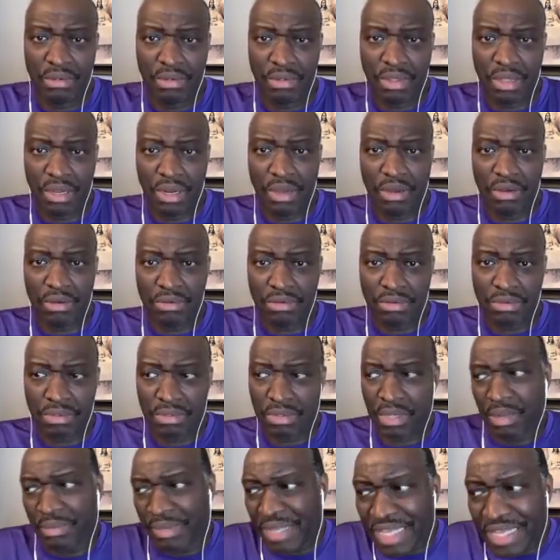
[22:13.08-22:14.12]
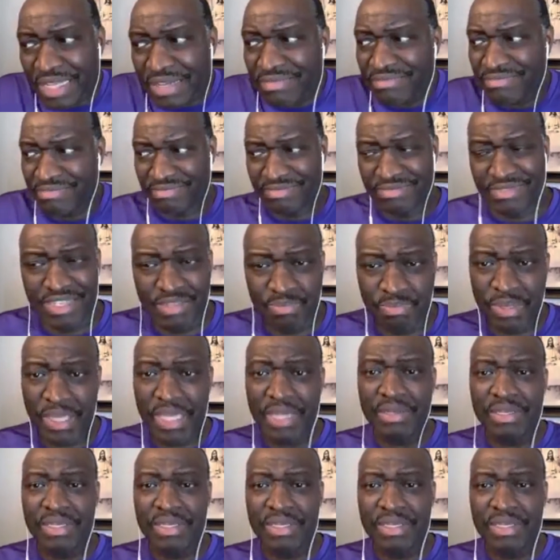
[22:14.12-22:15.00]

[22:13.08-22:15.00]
You know, I mean, be